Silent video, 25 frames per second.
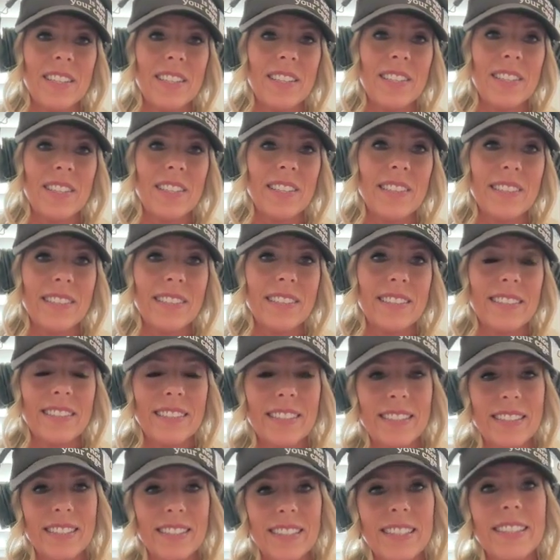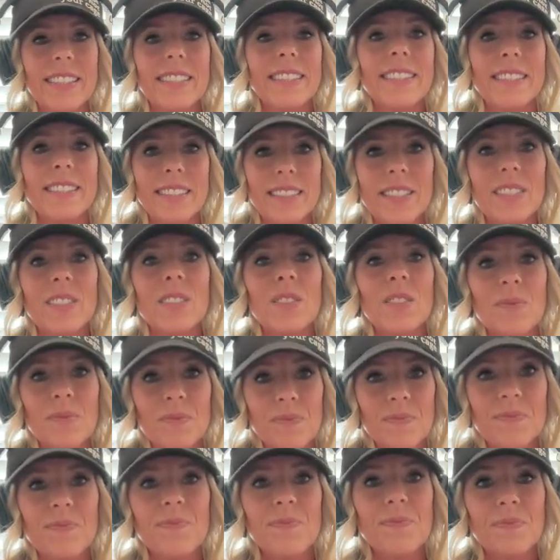
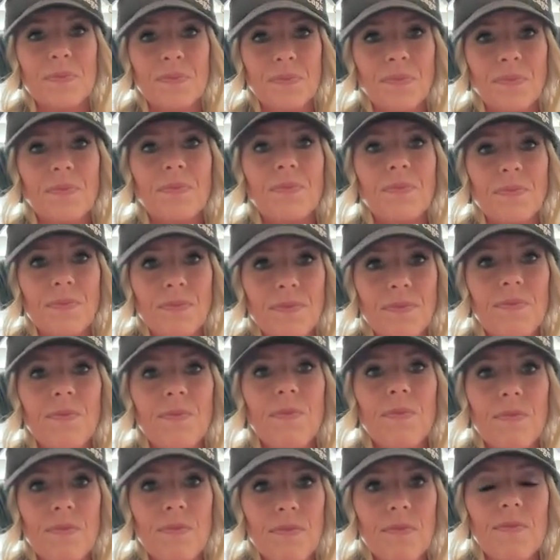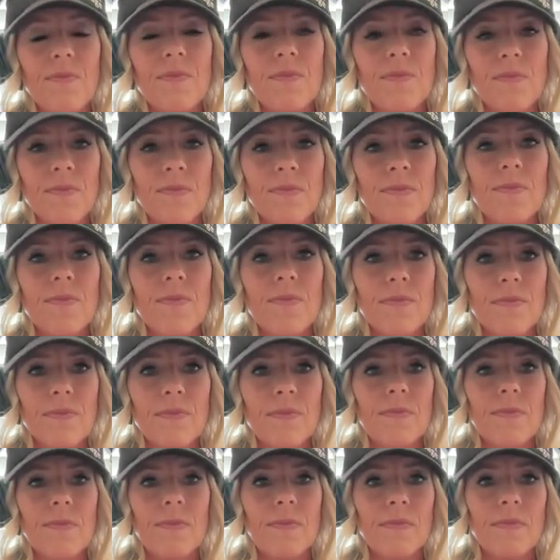
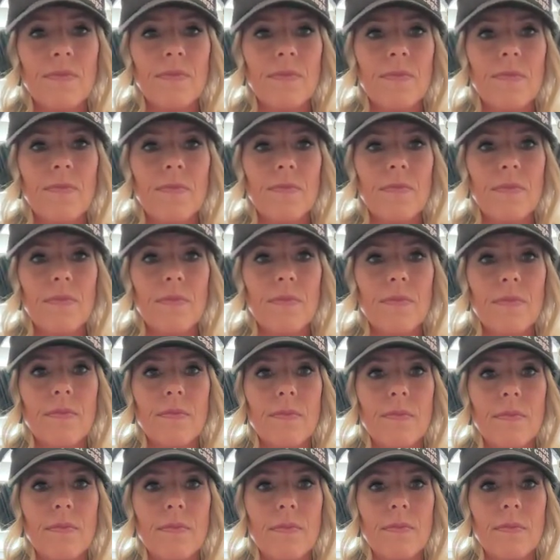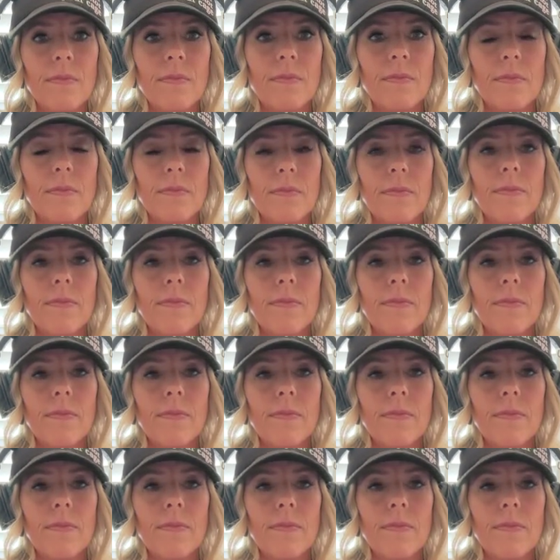[no speech]